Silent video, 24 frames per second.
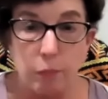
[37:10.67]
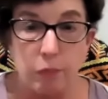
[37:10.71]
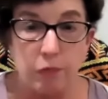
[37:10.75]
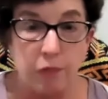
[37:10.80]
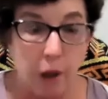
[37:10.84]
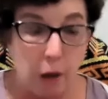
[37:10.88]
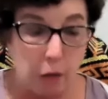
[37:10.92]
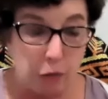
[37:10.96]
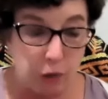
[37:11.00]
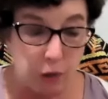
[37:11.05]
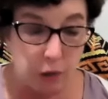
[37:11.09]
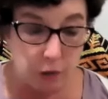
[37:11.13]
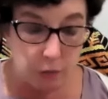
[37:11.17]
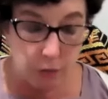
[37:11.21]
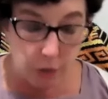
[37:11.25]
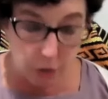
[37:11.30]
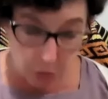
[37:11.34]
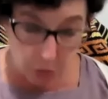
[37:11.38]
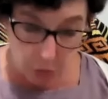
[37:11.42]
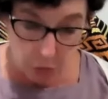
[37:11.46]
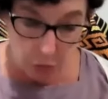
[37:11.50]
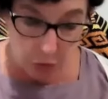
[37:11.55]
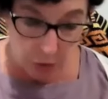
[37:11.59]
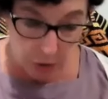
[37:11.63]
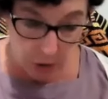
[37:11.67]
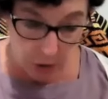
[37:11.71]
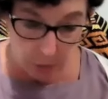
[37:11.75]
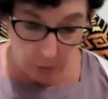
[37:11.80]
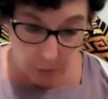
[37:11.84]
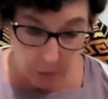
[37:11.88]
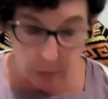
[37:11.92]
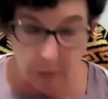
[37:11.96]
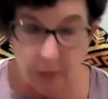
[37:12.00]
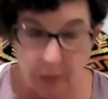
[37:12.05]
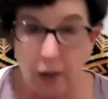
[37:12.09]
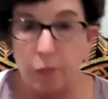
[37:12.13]
the new team
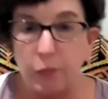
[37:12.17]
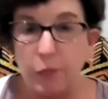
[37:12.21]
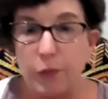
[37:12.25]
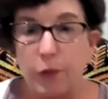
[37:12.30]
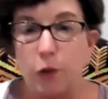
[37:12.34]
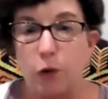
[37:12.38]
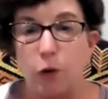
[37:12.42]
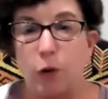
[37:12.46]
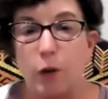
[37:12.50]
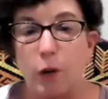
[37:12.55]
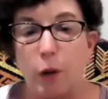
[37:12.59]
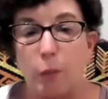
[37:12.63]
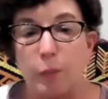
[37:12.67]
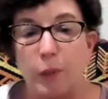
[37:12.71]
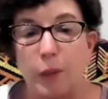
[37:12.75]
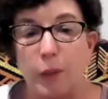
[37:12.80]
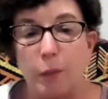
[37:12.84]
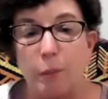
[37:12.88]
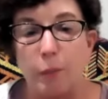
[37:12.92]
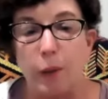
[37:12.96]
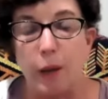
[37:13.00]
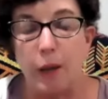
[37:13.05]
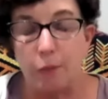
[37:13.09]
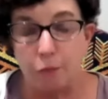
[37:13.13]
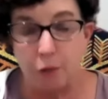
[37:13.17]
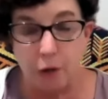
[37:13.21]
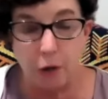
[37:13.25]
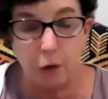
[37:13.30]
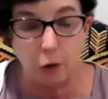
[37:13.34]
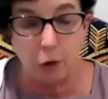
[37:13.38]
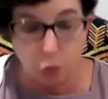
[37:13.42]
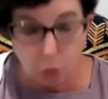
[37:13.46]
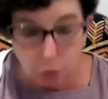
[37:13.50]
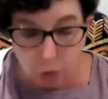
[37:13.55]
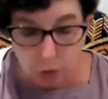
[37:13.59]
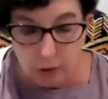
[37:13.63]
that we have with the current company, but very
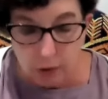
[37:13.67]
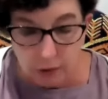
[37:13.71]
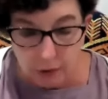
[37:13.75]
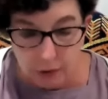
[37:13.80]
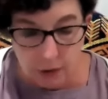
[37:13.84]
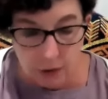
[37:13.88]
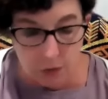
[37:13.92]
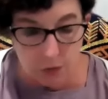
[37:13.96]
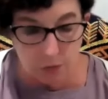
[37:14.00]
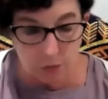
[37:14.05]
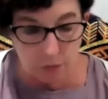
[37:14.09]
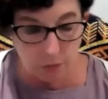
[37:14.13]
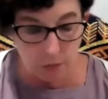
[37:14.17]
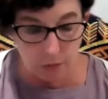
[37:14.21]
early in the